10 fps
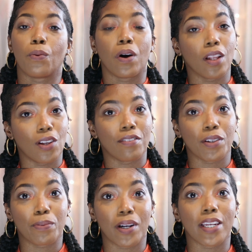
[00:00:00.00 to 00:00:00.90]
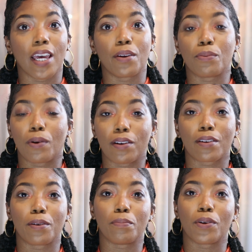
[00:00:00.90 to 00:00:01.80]
Well, hello everyone and
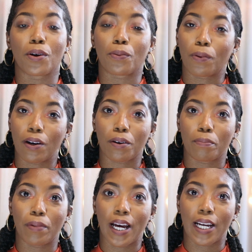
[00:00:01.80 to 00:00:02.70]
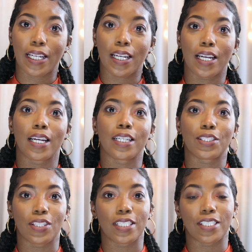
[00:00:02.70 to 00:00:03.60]
welcome or welcome back
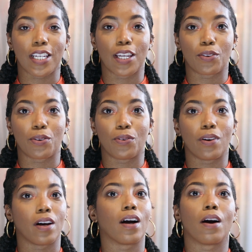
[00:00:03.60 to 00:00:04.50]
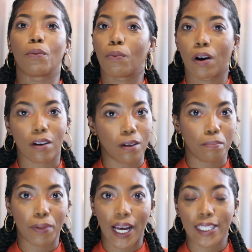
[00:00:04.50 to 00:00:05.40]
to the channel.
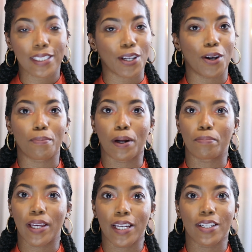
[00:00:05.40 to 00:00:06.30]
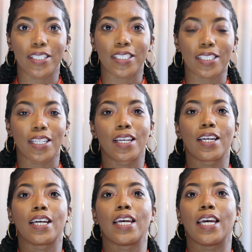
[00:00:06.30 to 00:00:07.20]
Welcome back to all my bankers.
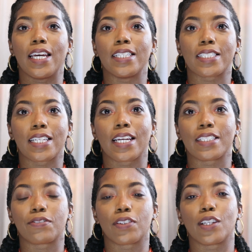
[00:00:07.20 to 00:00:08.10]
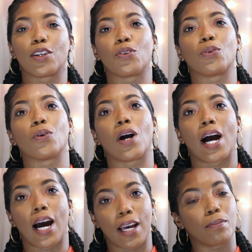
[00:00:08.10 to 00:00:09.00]
In today's video,
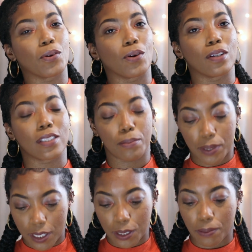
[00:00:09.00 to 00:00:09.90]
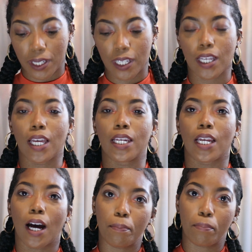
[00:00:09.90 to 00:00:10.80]
I'm going to be doing an
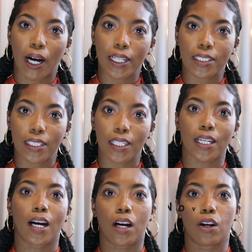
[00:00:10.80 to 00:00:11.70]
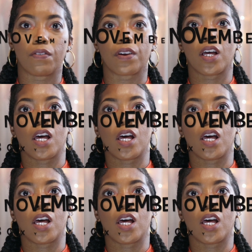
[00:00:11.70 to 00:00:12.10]
unboxing of